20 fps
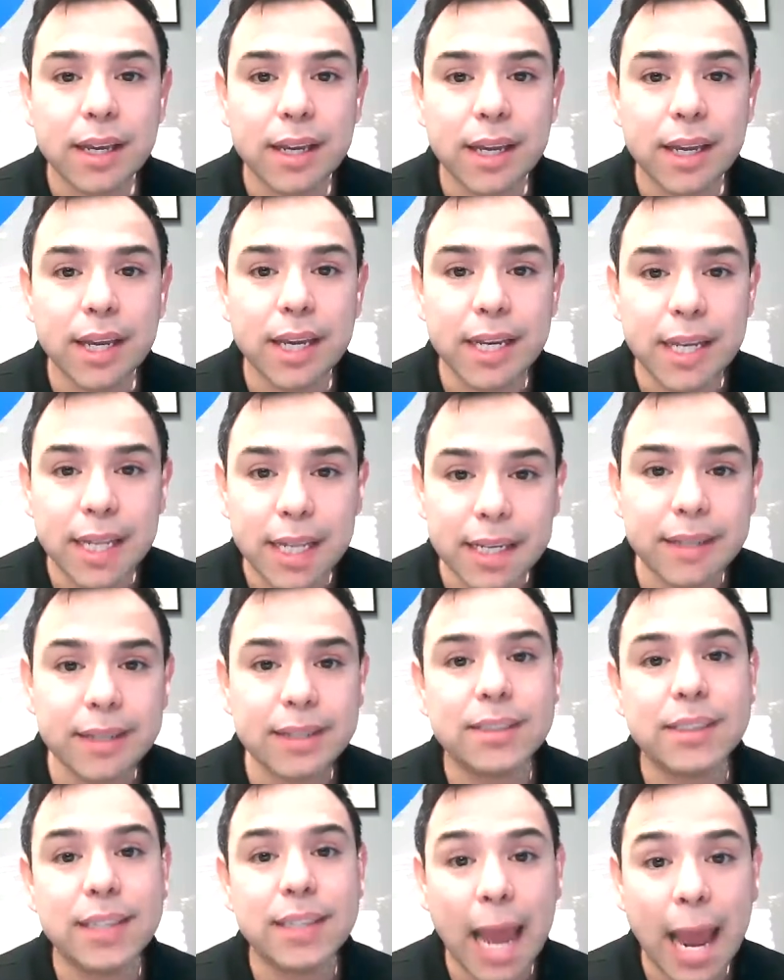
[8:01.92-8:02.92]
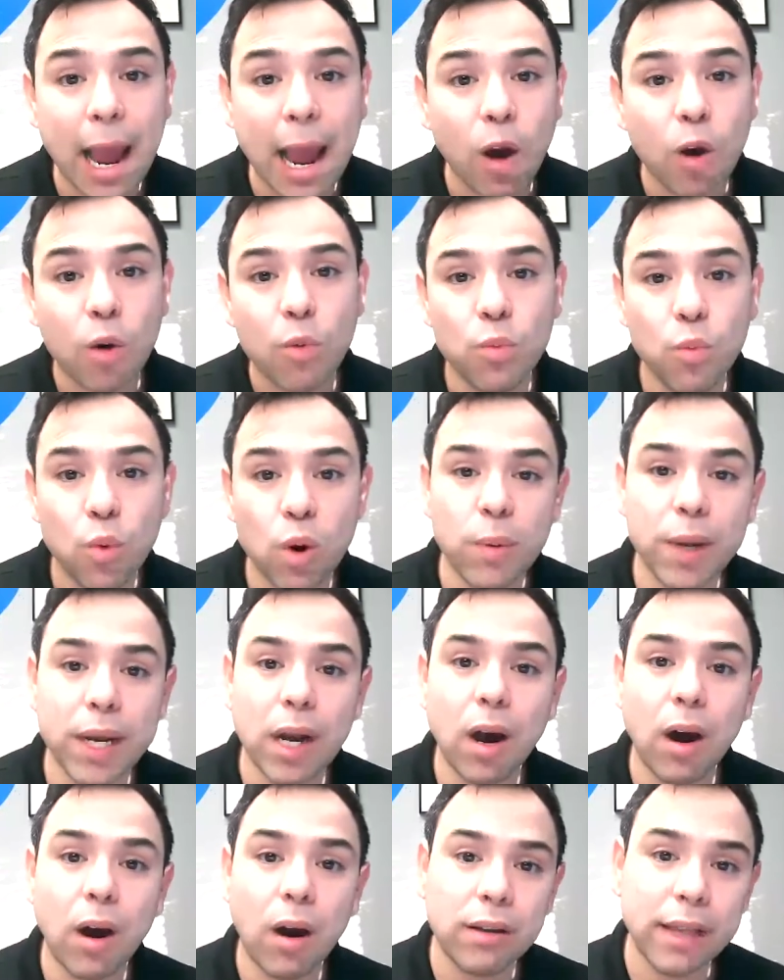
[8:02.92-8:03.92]
it is now what we
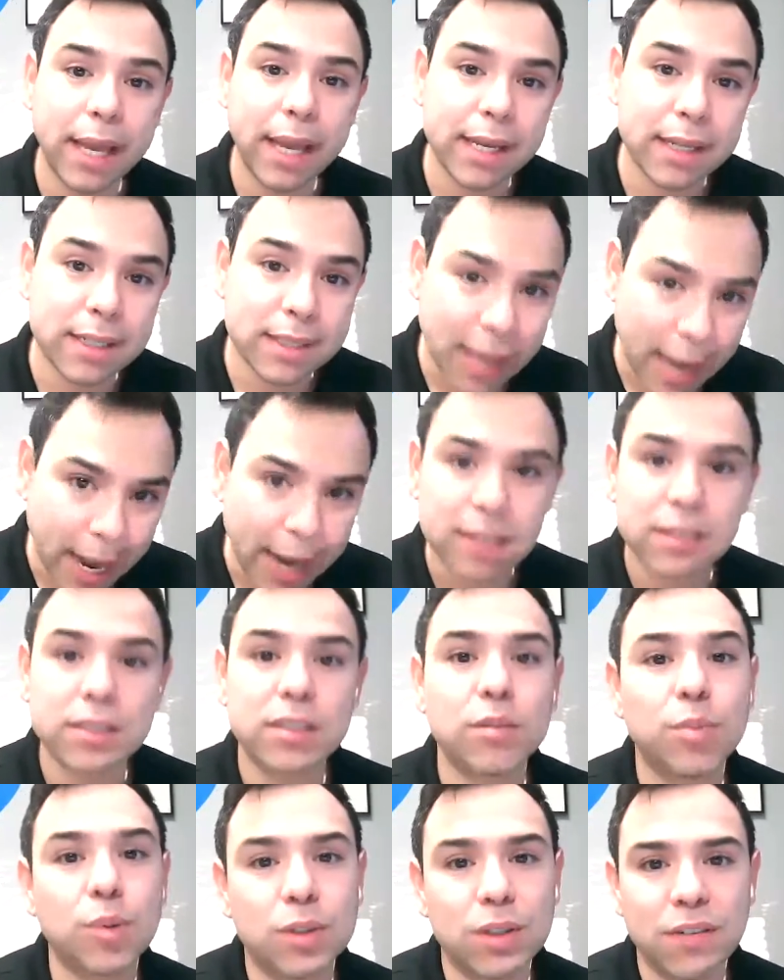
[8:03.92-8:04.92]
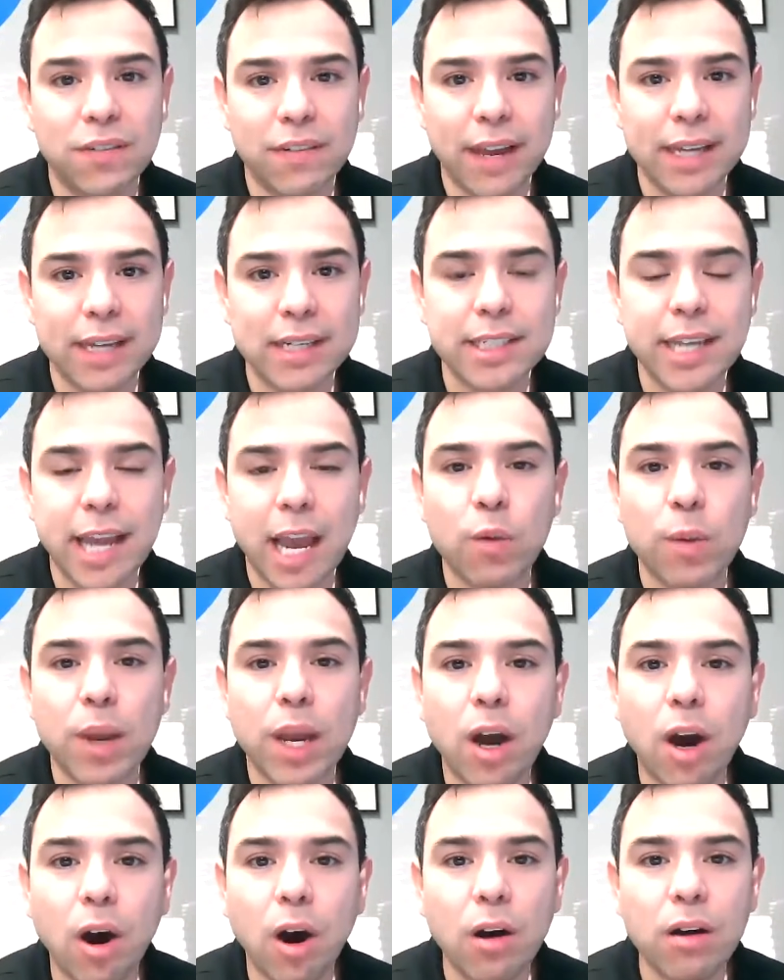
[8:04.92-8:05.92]
call a taxable event. And we
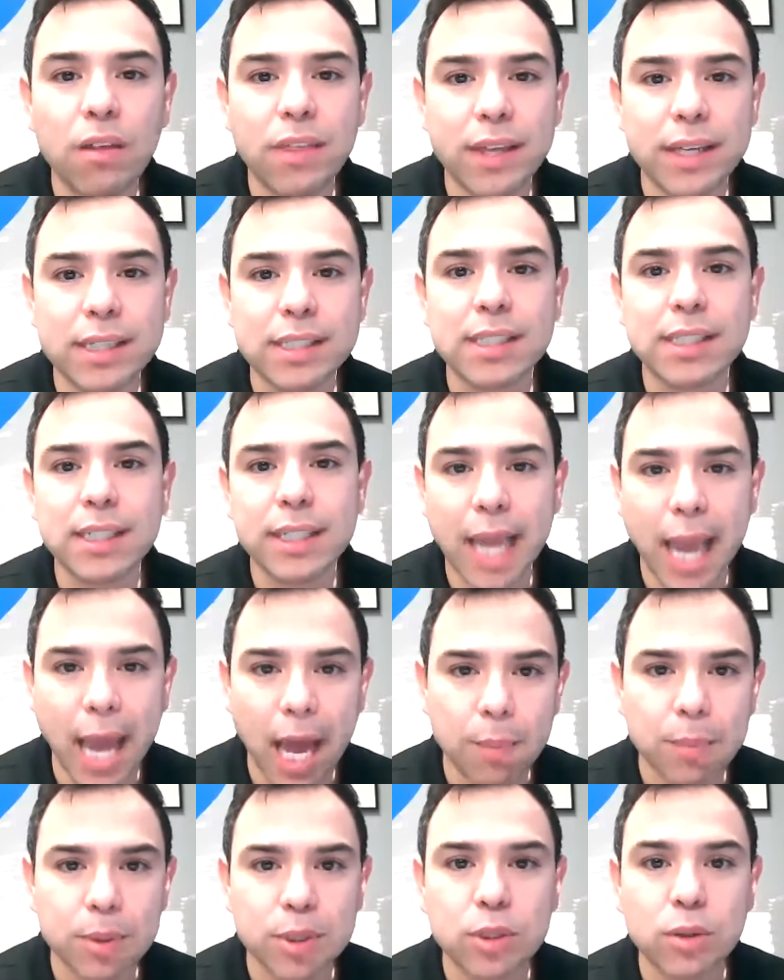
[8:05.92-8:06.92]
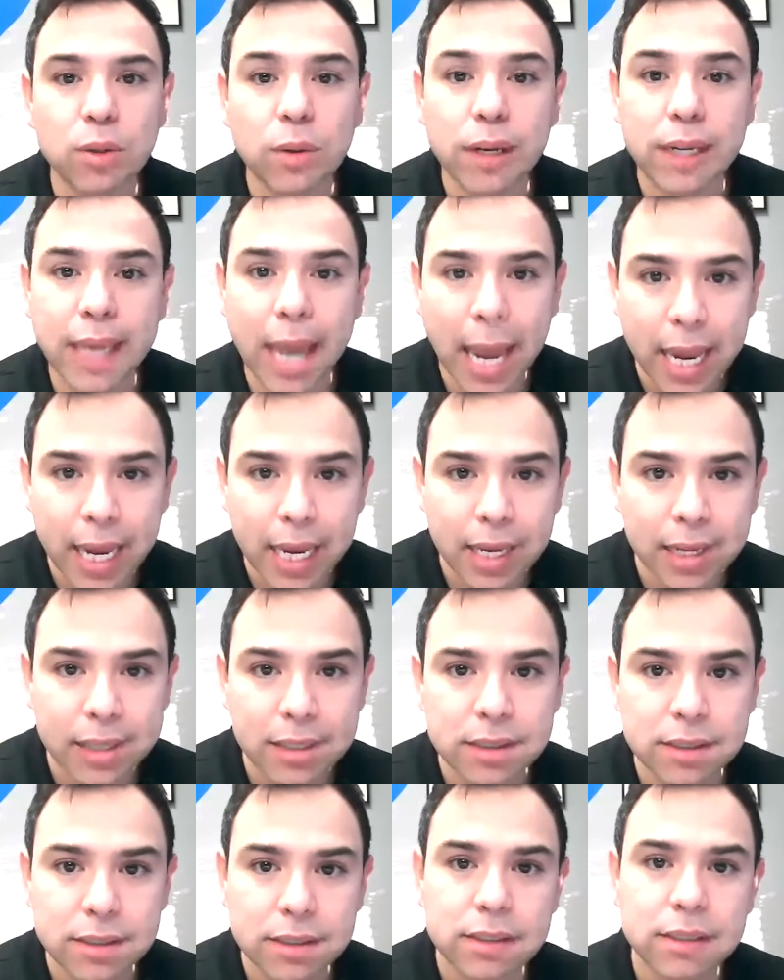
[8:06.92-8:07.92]
call this capital
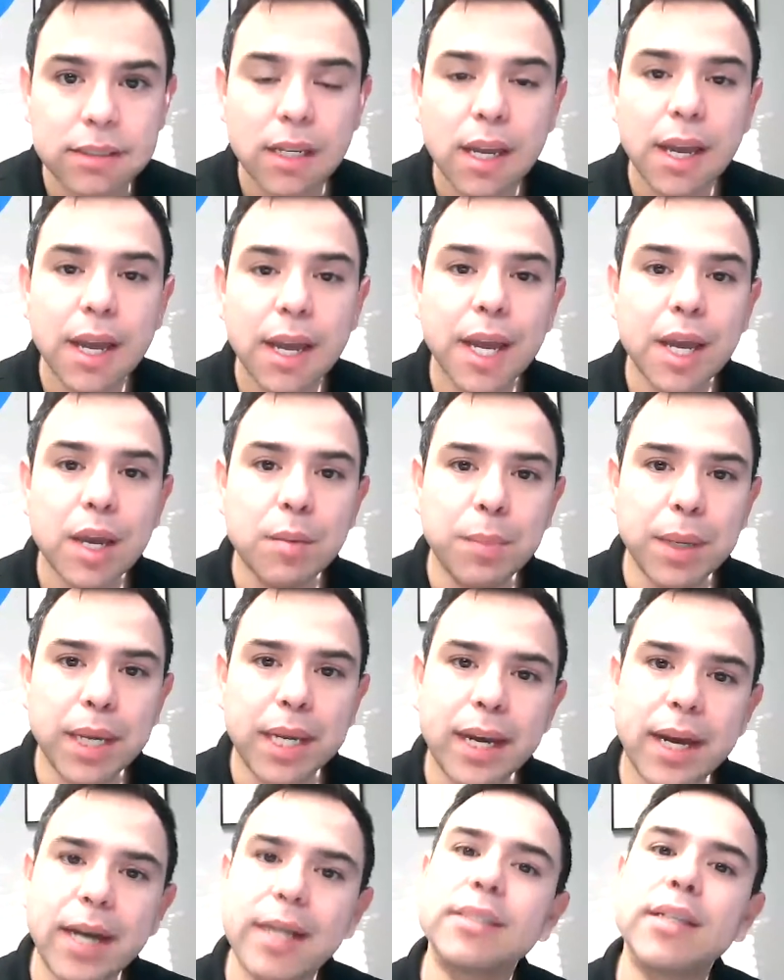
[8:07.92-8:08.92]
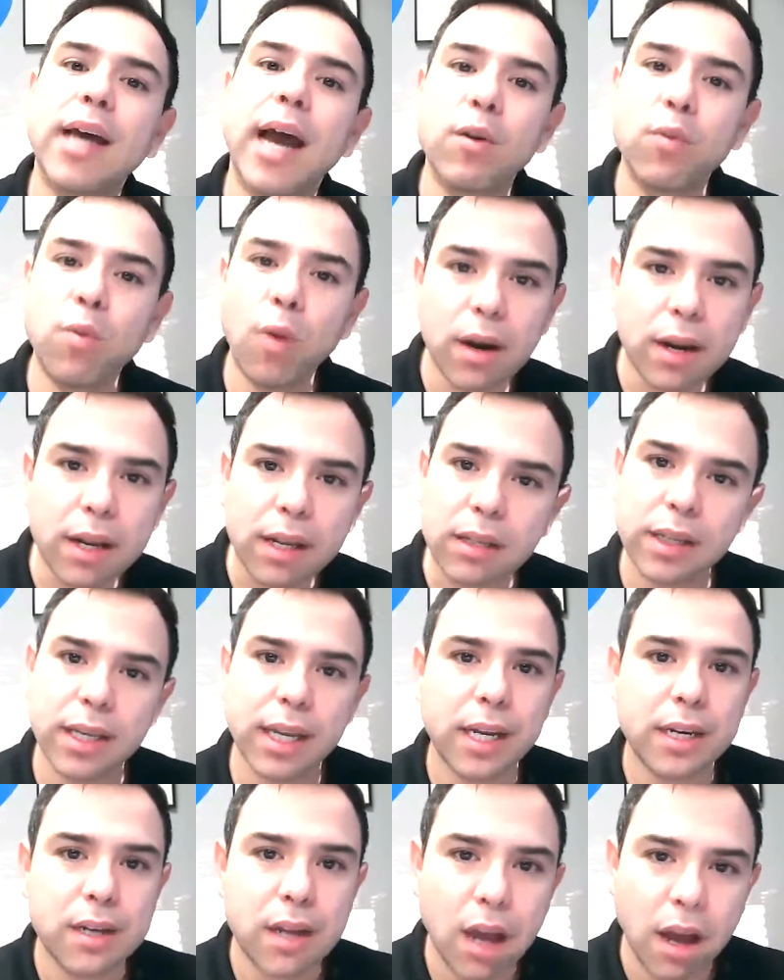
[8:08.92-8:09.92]
gains because ironically
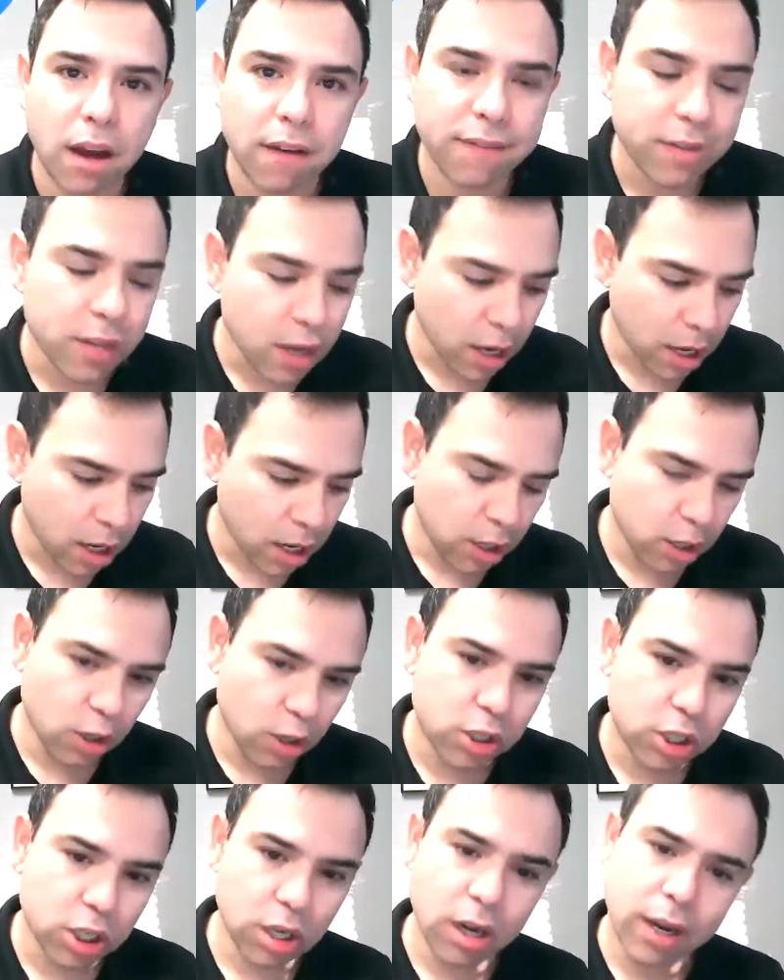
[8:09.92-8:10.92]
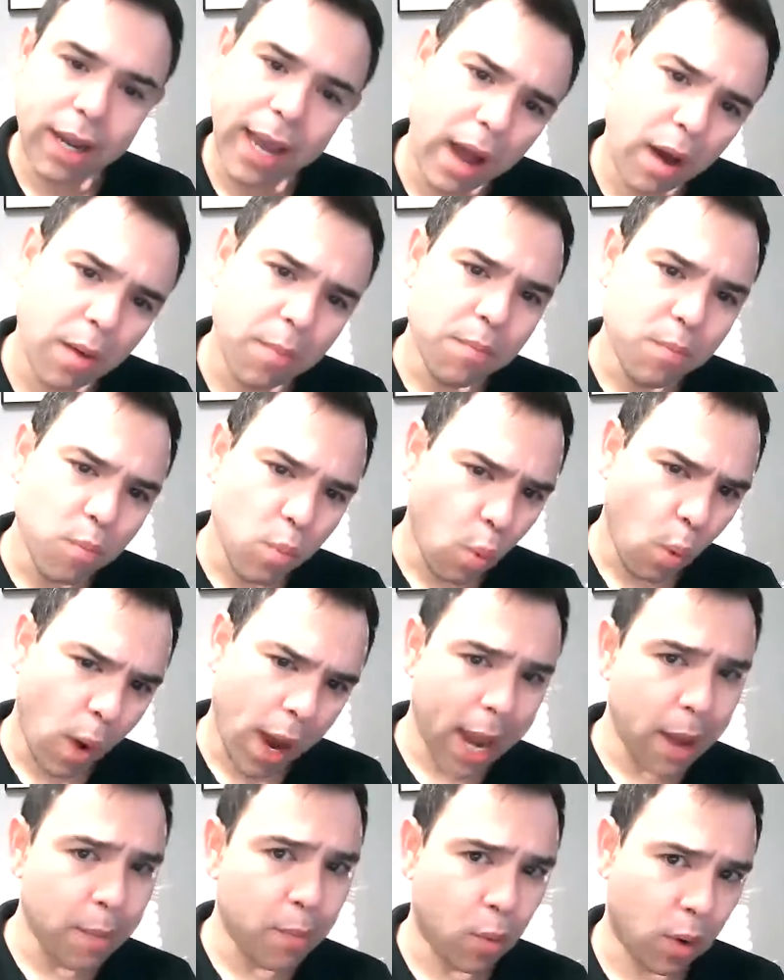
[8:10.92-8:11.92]
enough, you took out
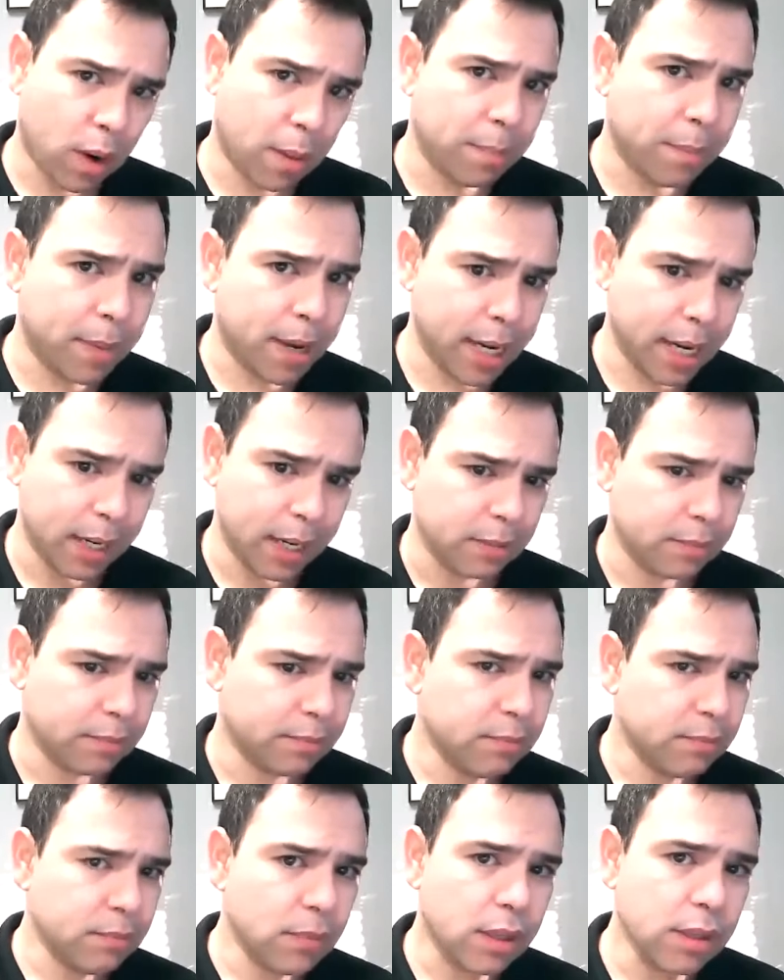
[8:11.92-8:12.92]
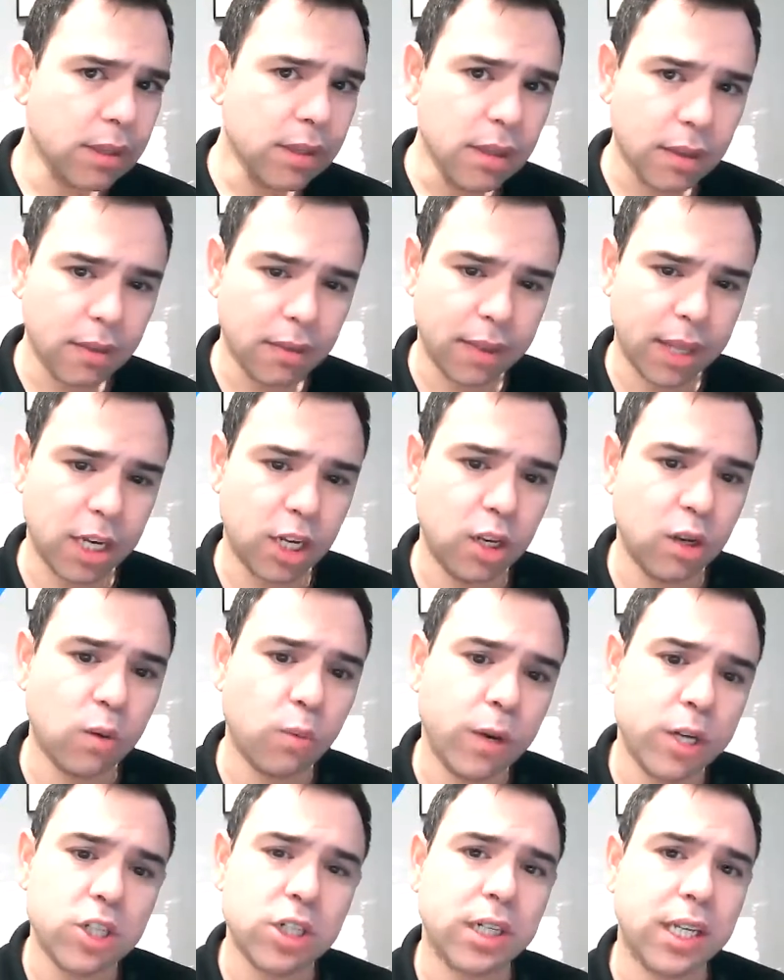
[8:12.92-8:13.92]
way more money than you
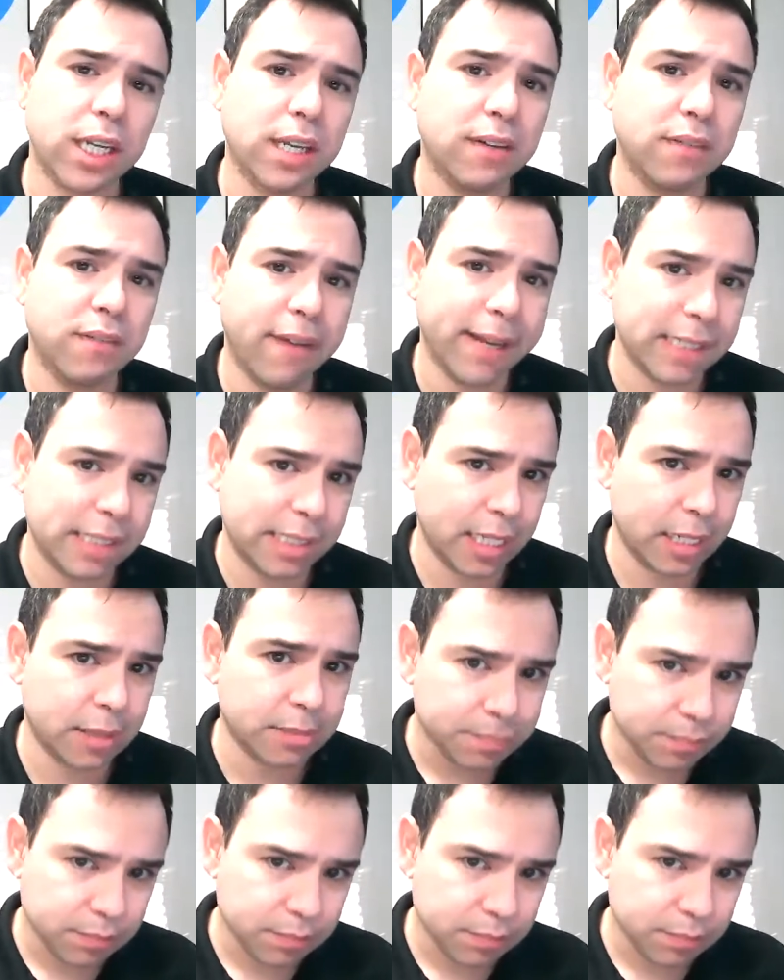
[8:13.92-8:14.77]
originally invested